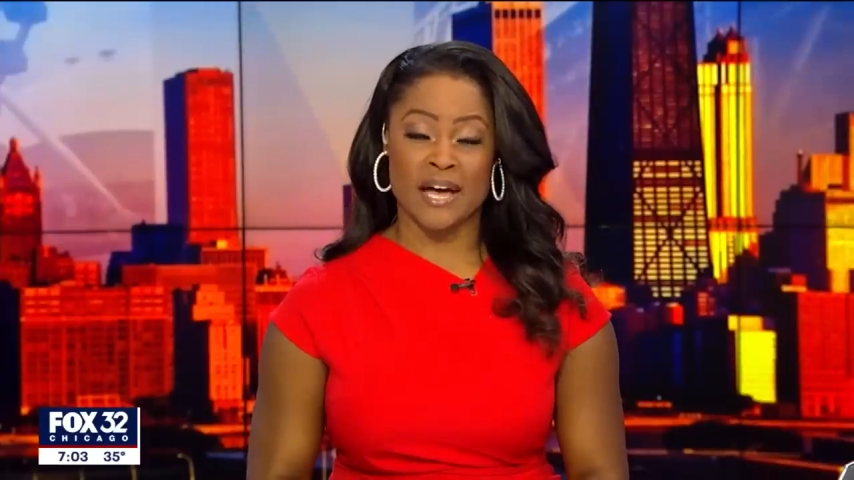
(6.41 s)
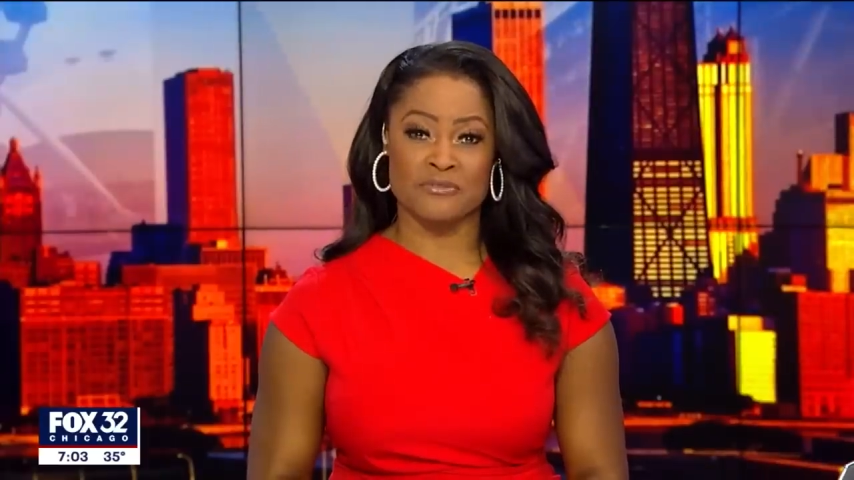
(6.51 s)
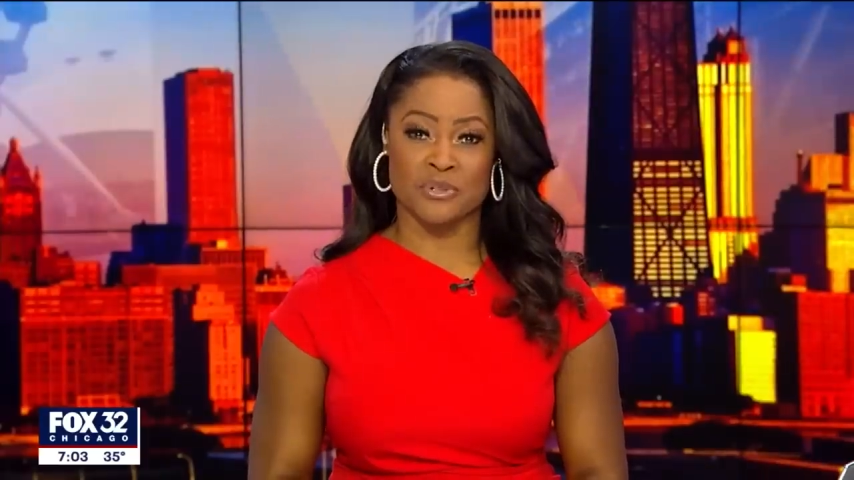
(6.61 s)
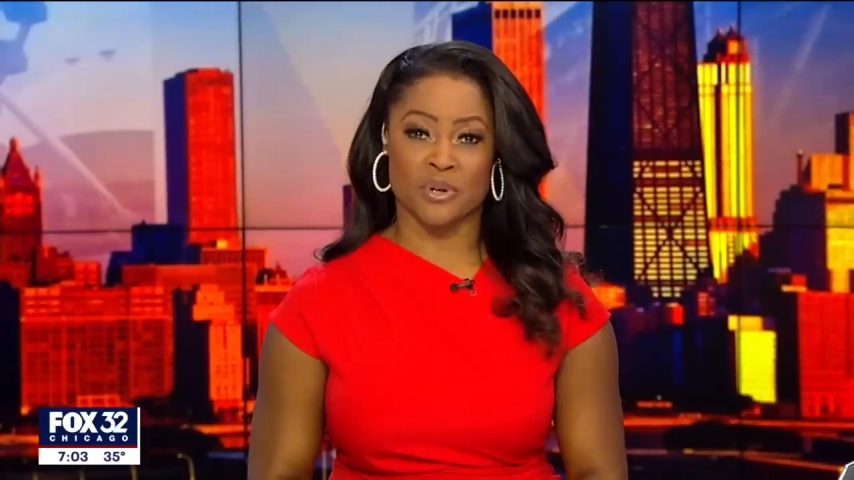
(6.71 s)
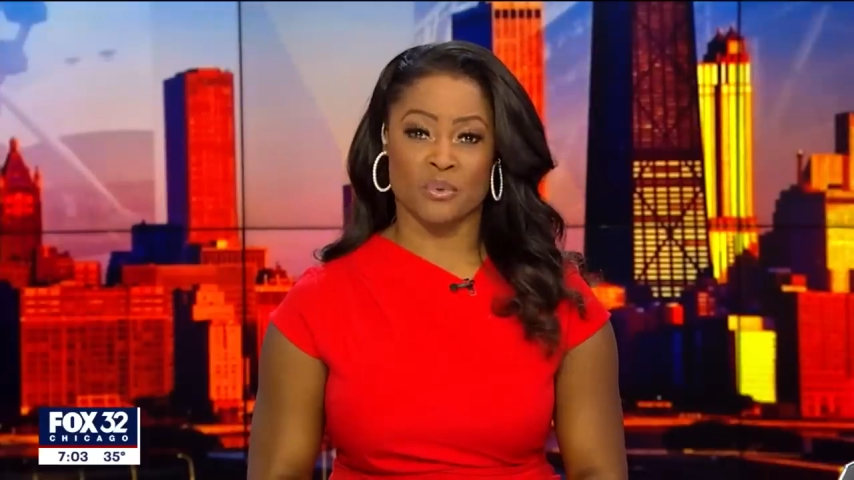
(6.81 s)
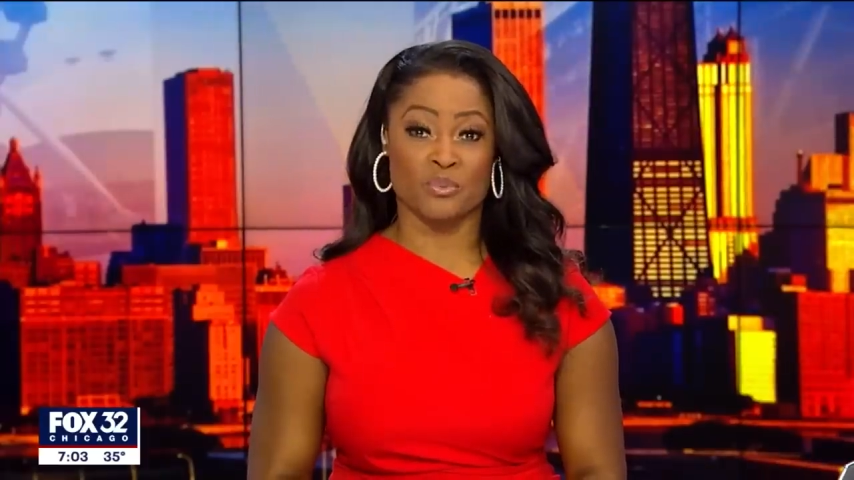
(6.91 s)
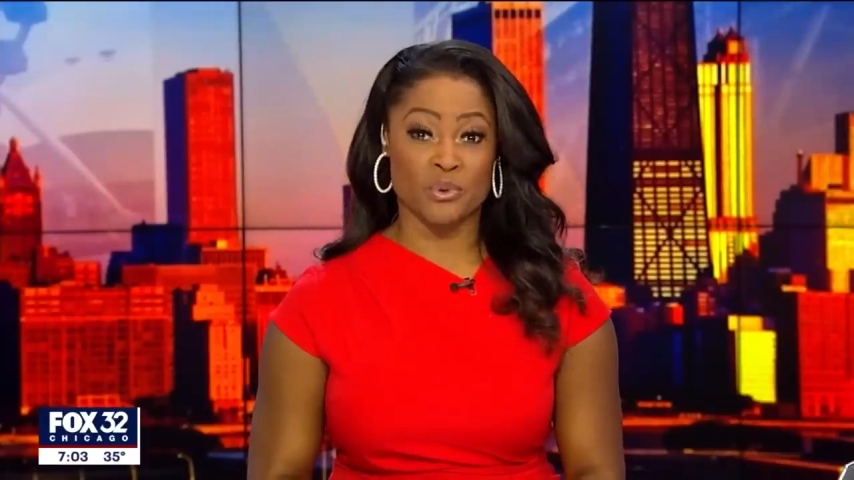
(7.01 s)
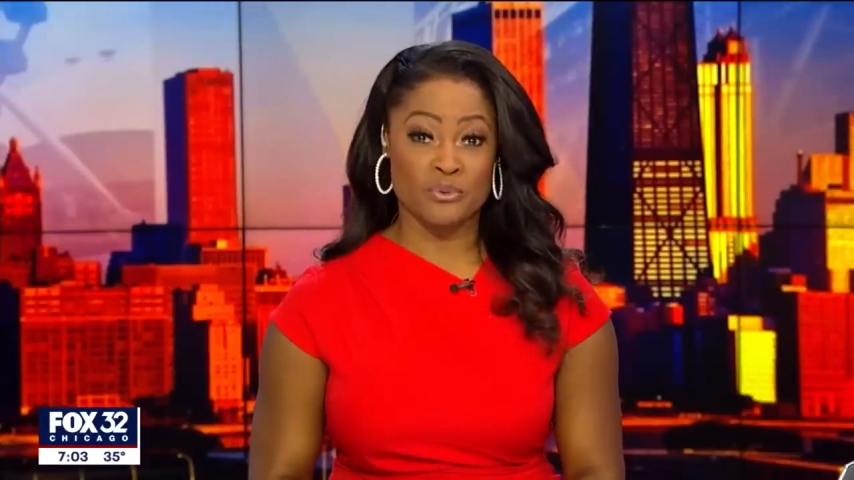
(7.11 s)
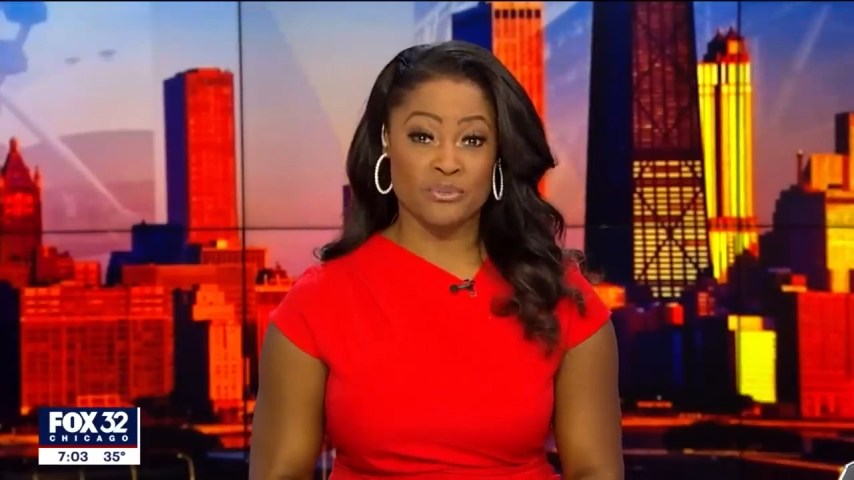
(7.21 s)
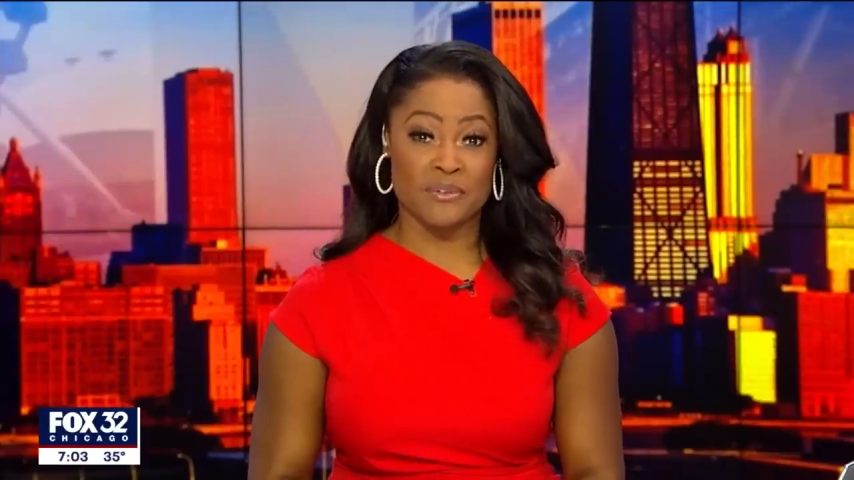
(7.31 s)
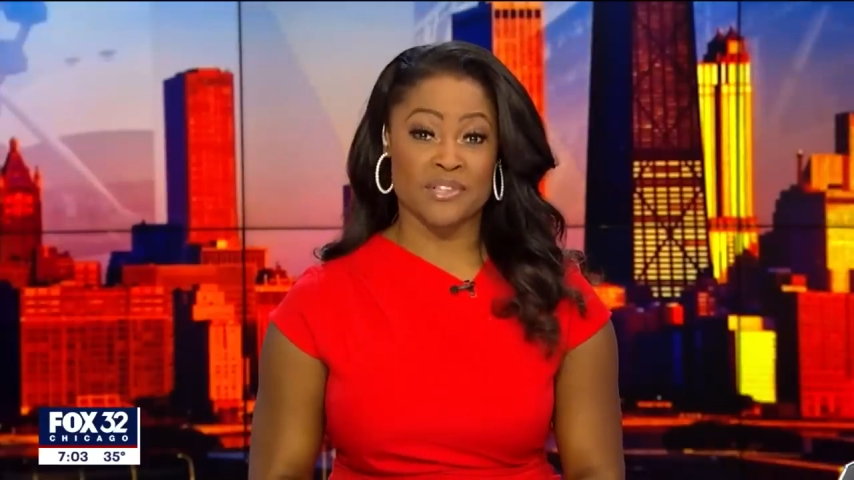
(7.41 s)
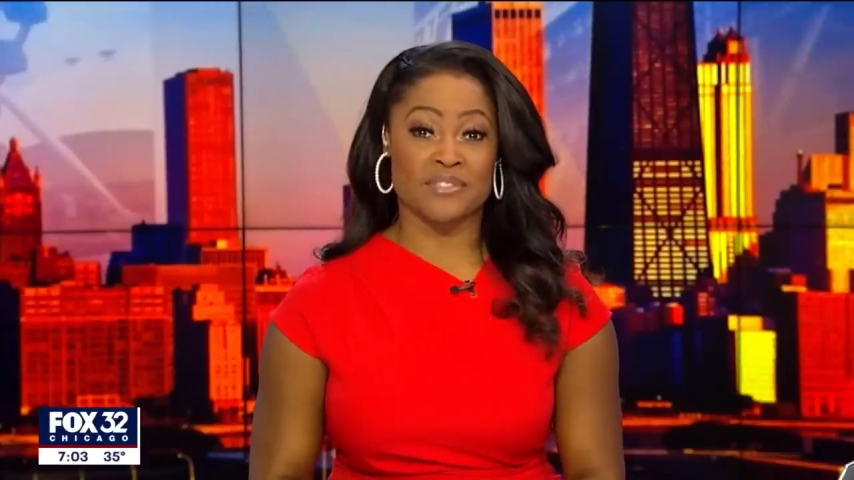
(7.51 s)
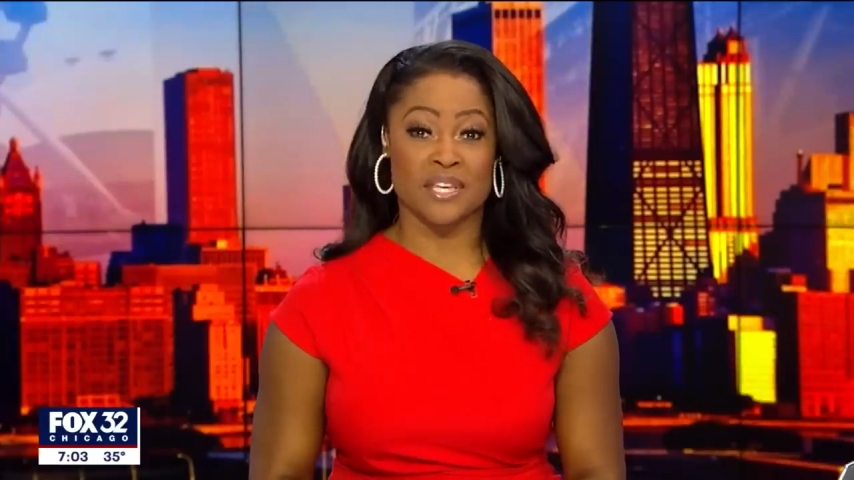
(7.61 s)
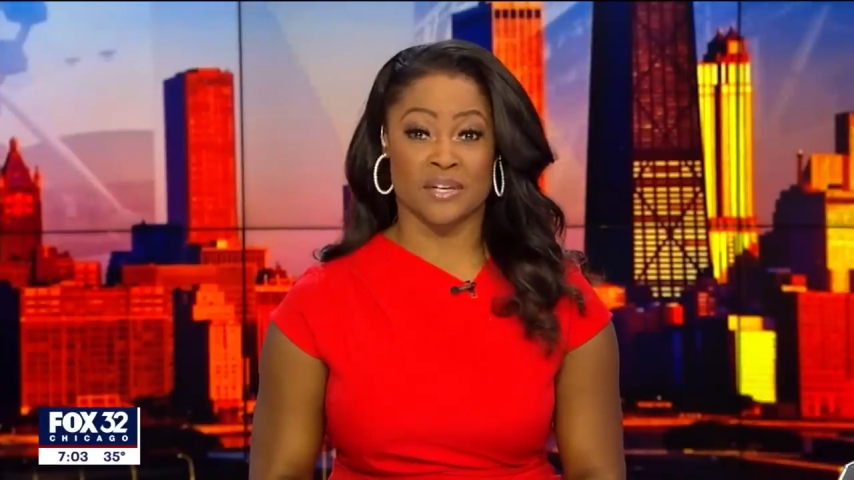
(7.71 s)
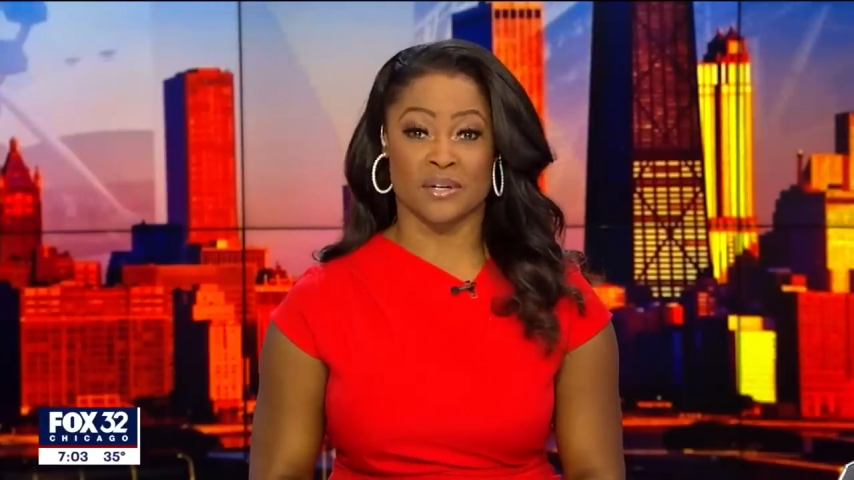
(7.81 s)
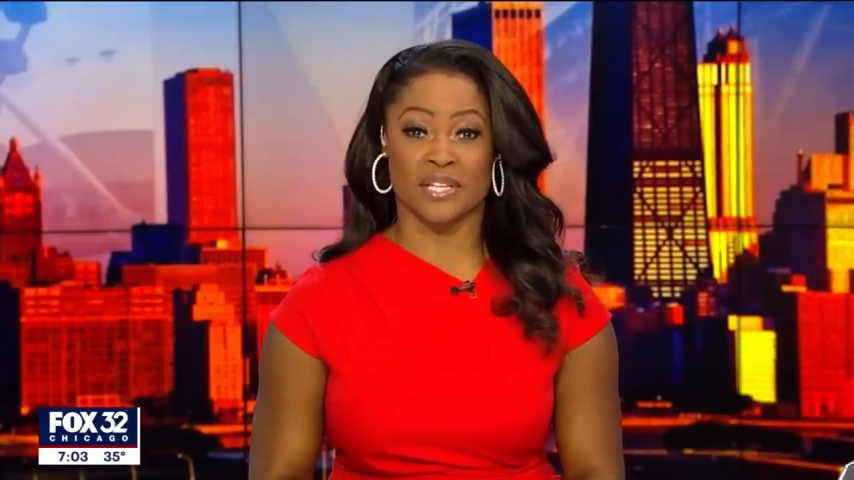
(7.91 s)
after a roof of a theater